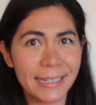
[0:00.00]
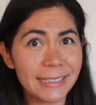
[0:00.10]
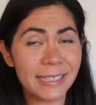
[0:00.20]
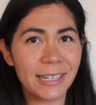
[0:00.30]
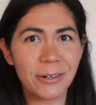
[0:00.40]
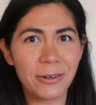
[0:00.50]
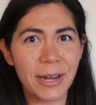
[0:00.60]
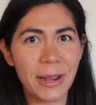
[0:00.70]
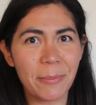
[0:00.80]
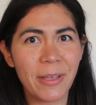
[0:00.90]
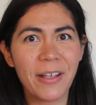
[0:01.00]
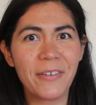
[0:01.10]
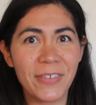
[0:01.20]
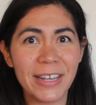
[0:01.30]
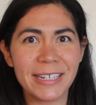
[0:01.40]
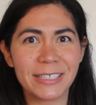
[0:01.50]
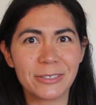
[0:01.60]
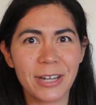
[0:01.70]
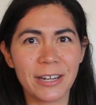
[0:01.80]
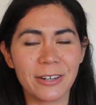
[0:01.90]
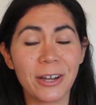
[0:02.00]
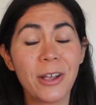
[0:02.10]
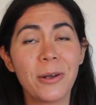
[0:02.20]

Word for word: Instagram fitness trainer?